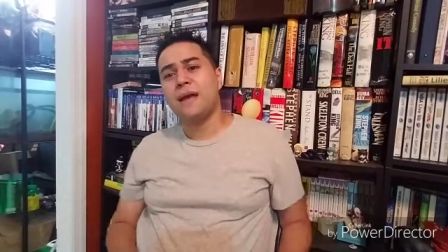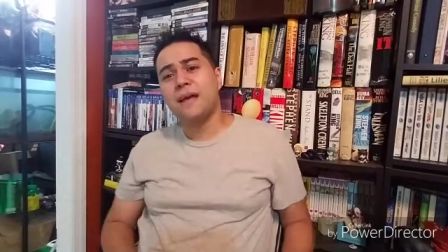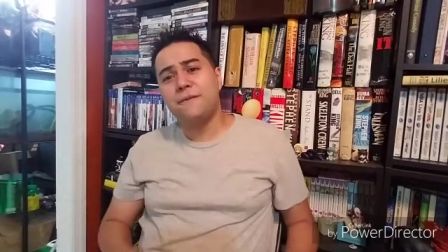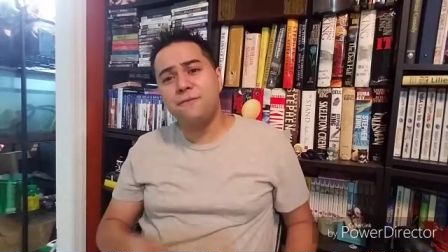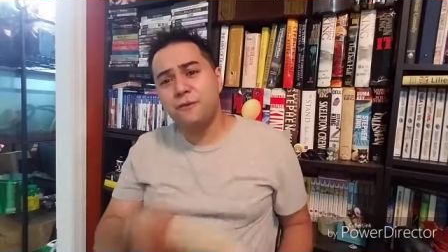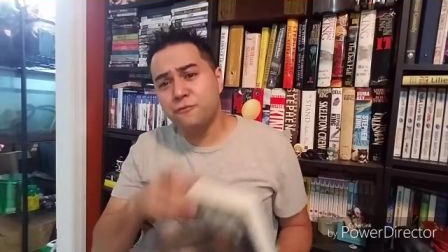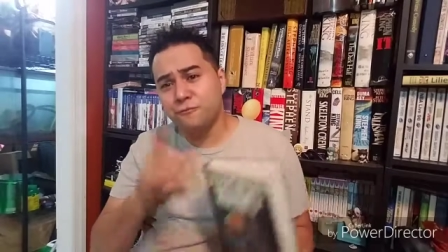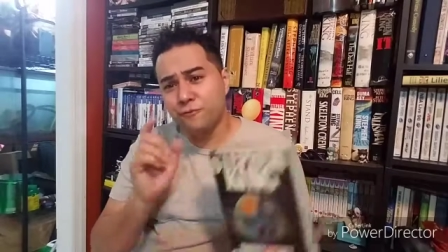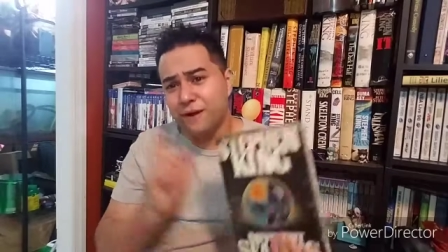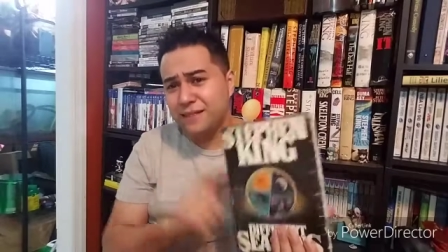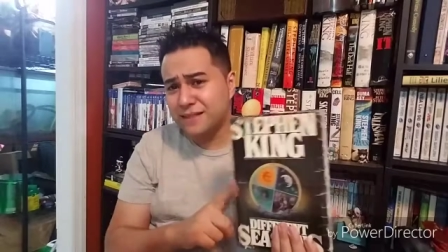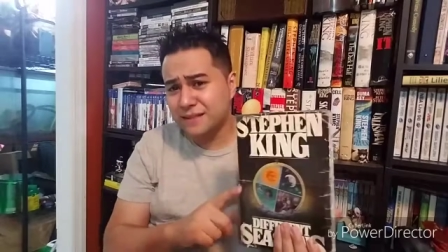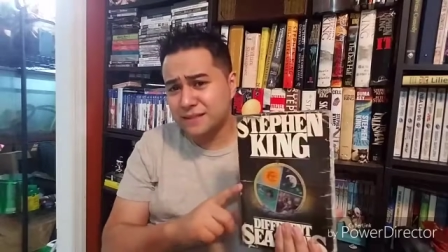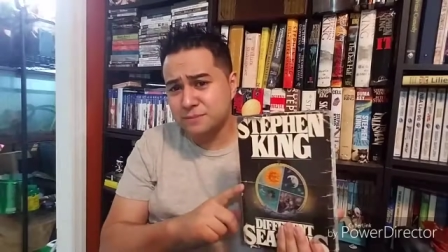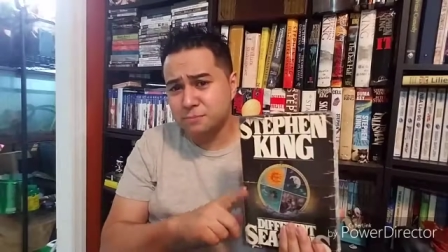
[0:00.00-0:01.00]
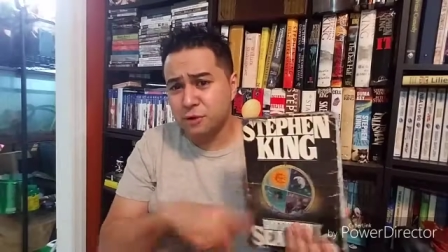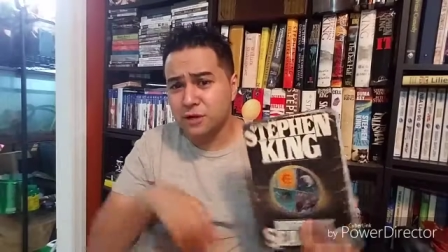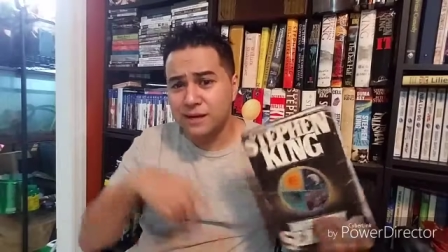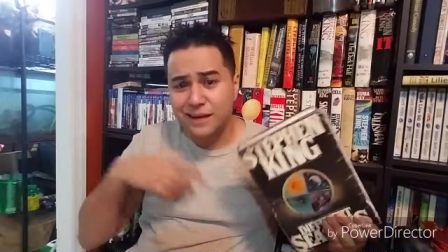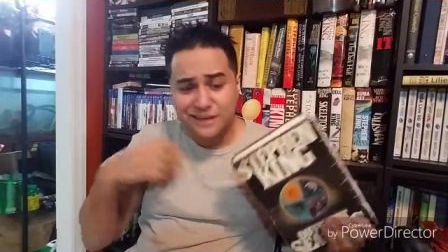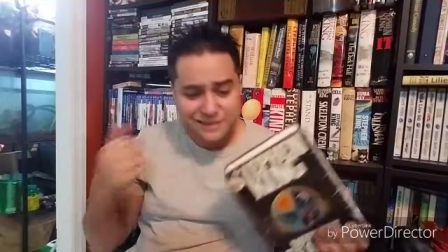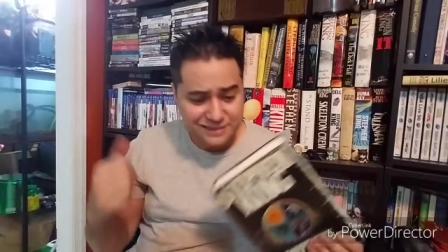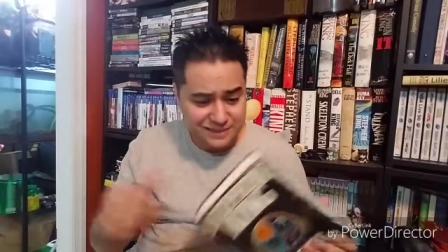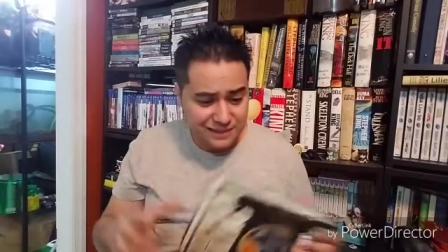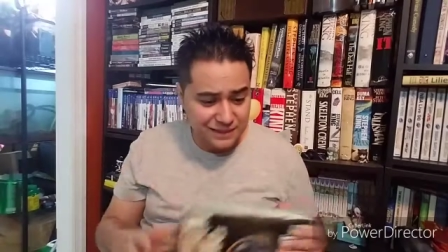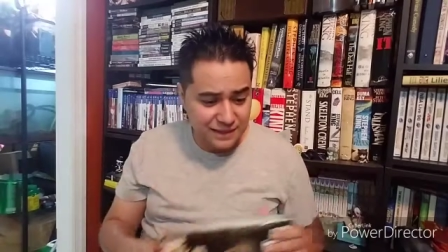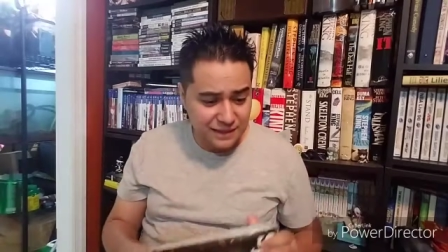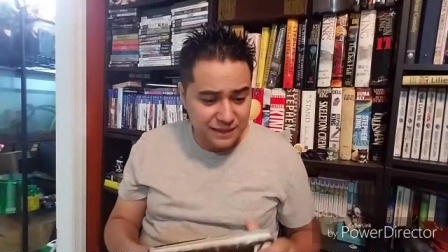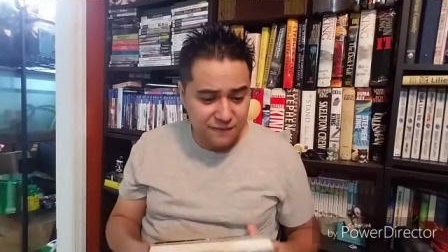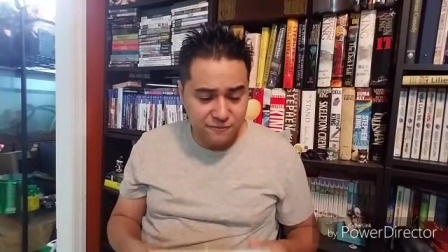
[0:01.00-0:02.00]
If you've read this book, seen
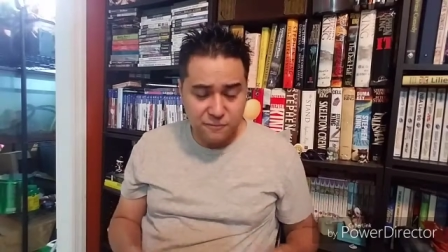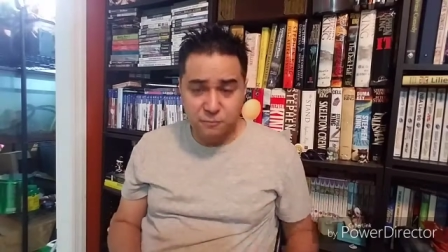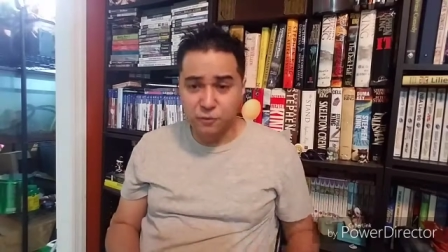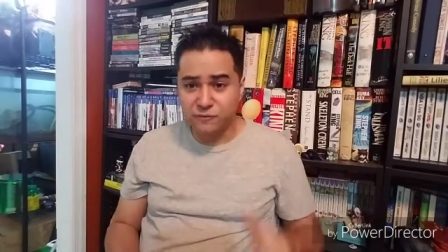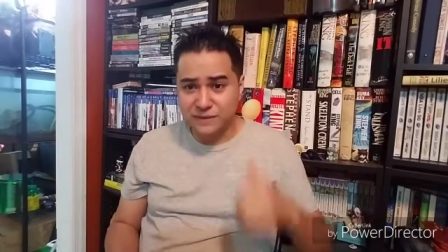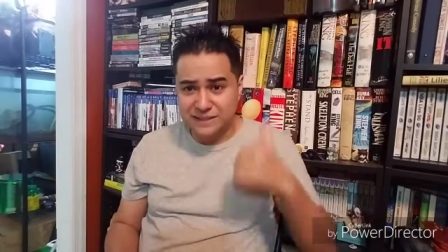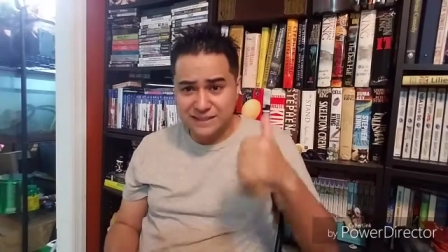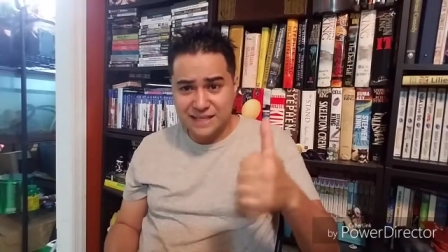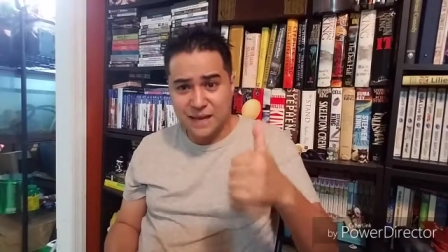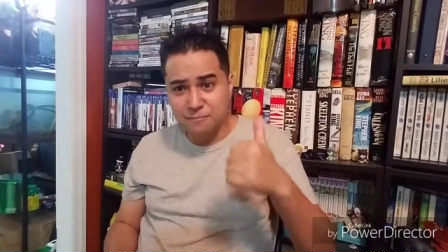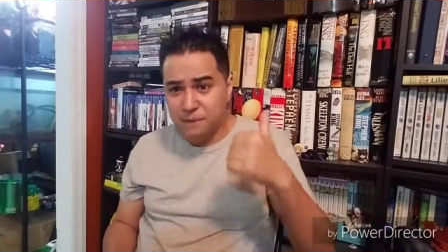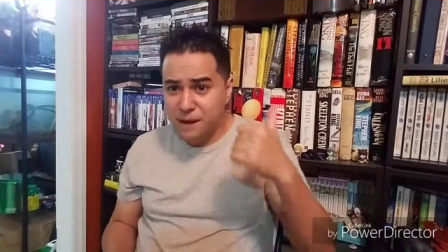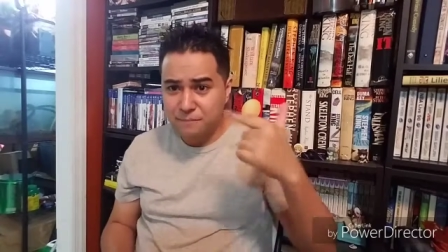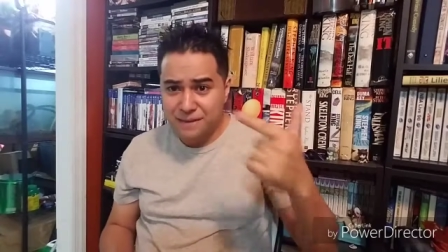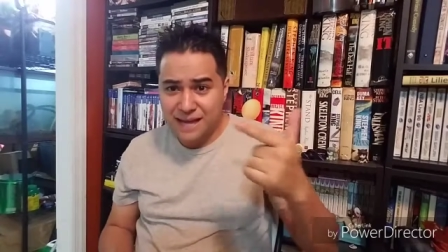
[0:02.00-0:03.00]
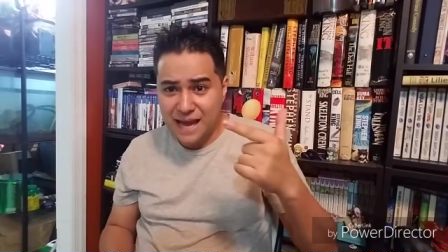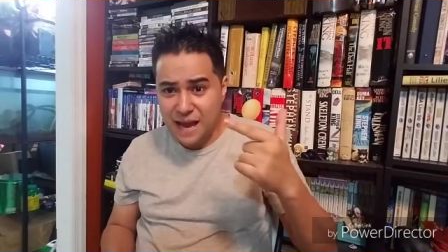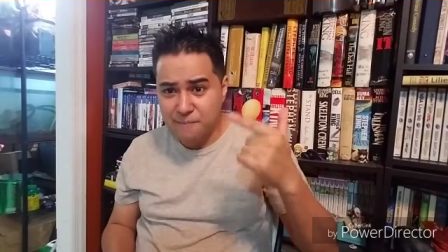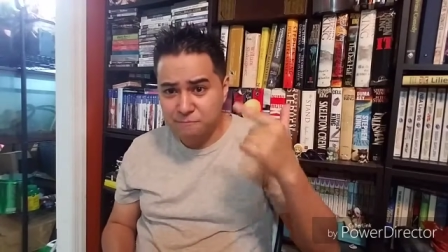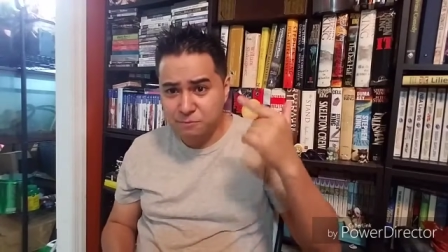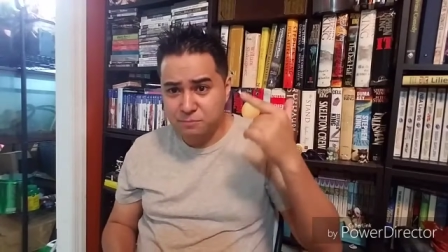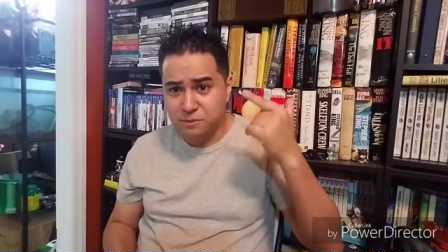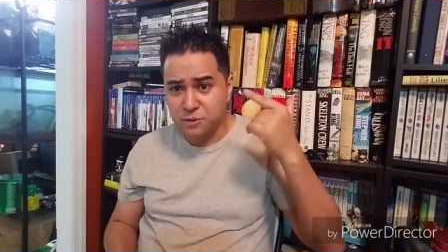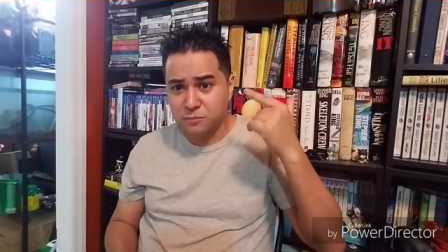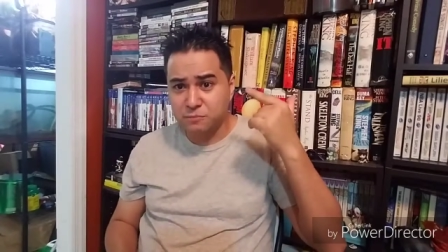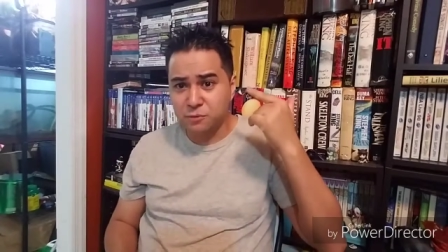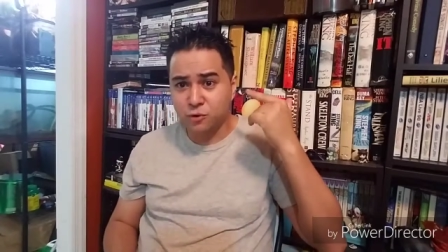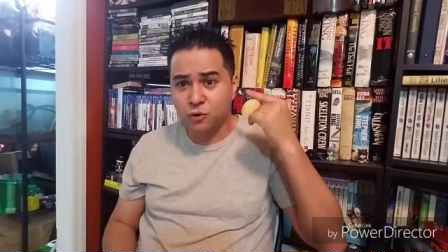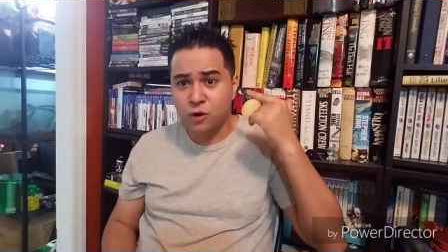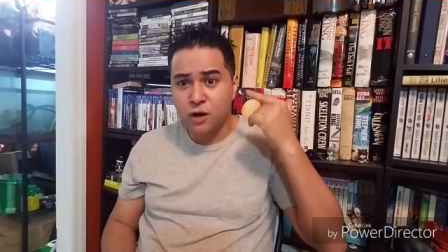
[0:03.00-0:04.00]
any of the movies, Stand By Me, Apt
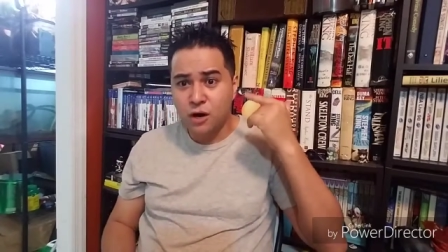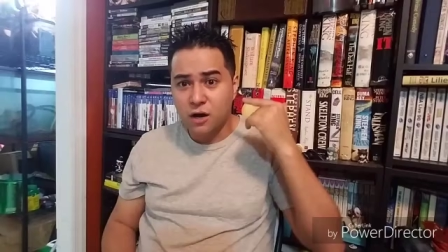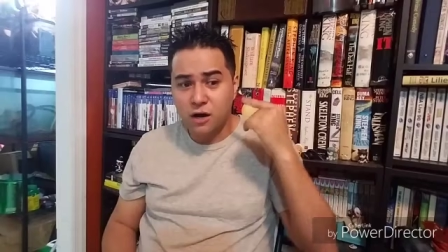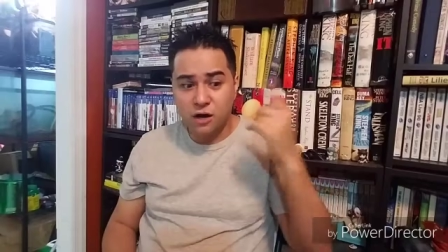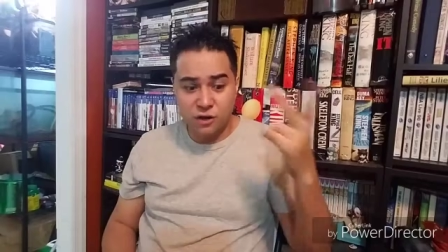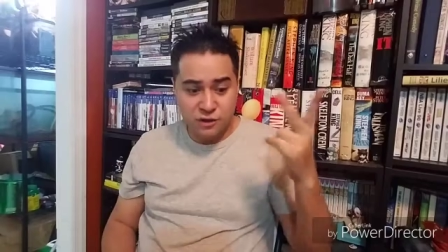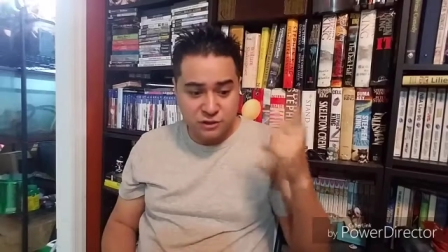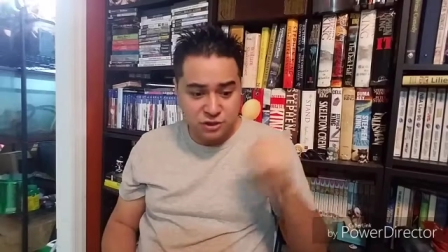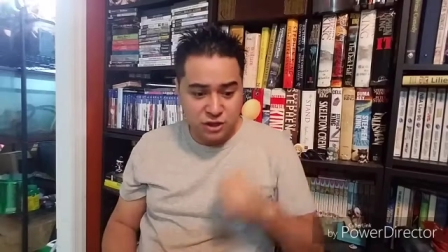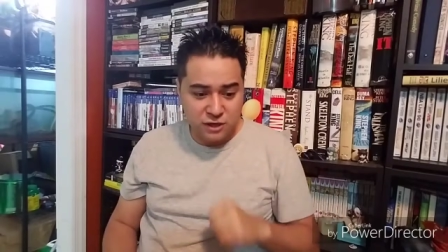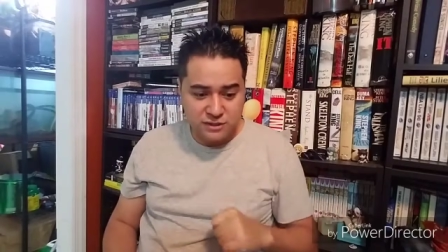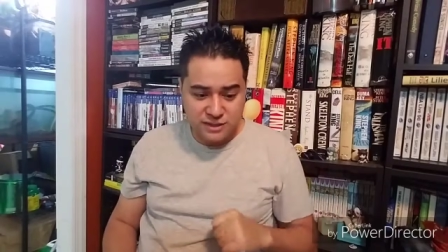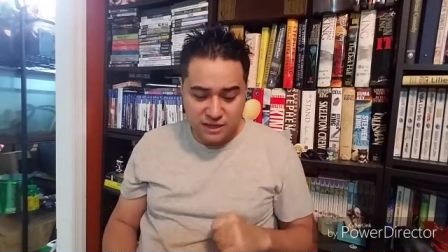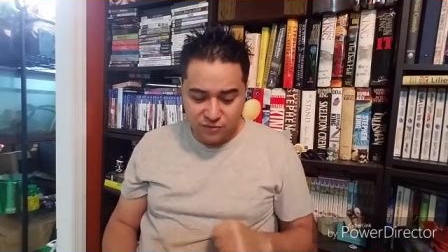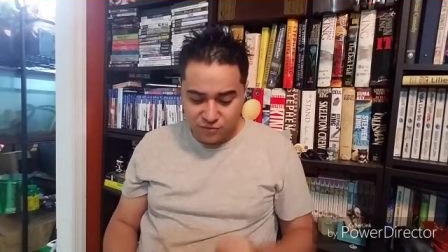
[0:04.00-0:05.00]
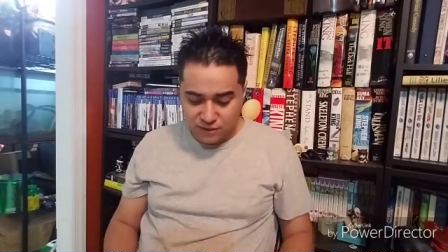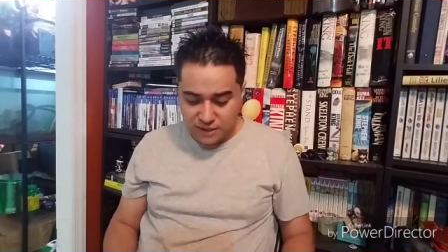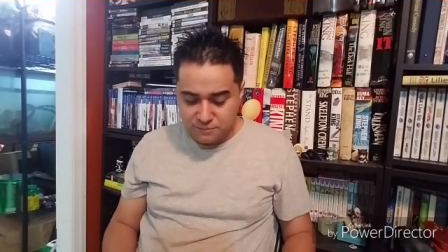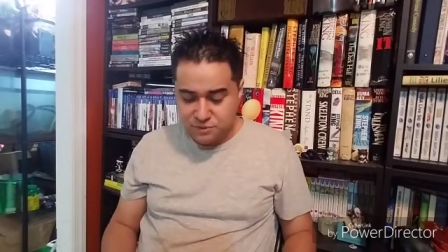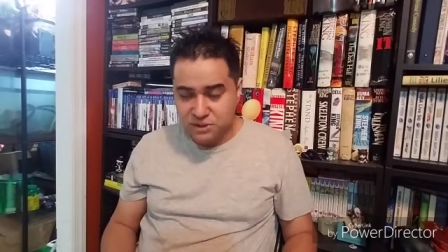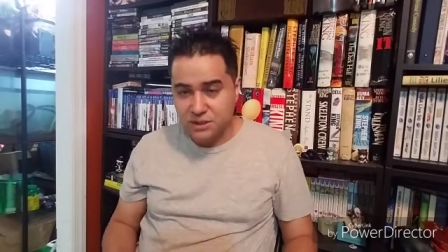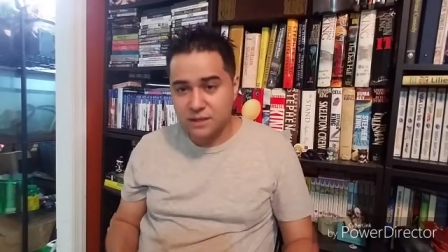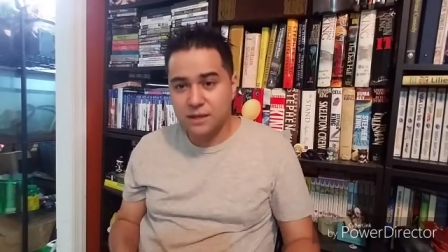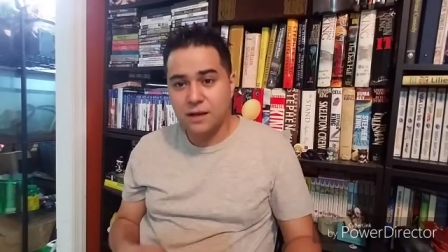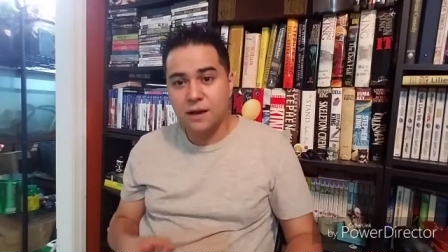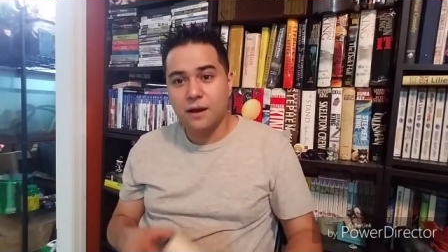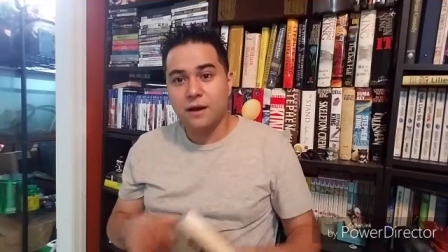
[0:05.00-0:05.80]
Pupil, uh, The Shawshank Redemption,